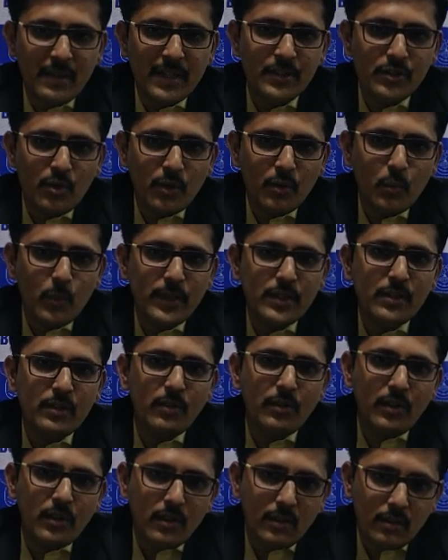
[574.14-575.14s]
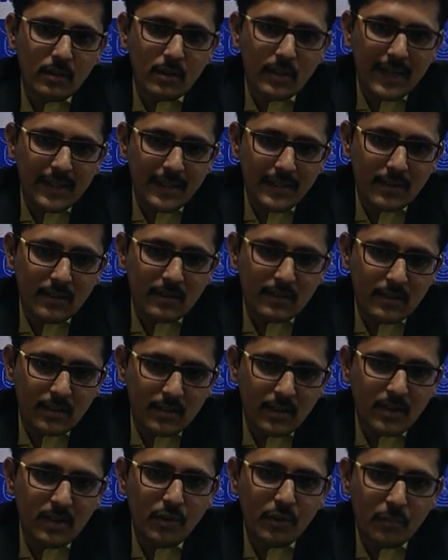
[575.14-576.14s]
based on which
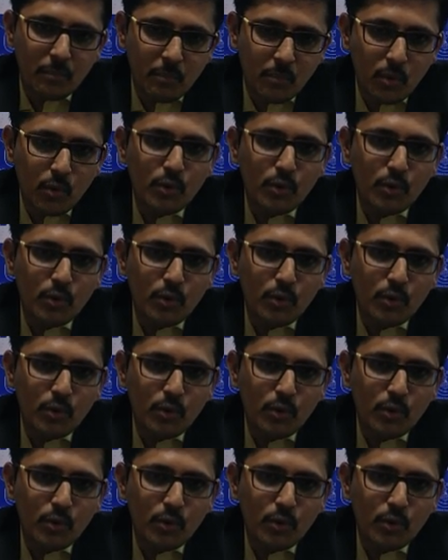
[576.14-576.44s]
certain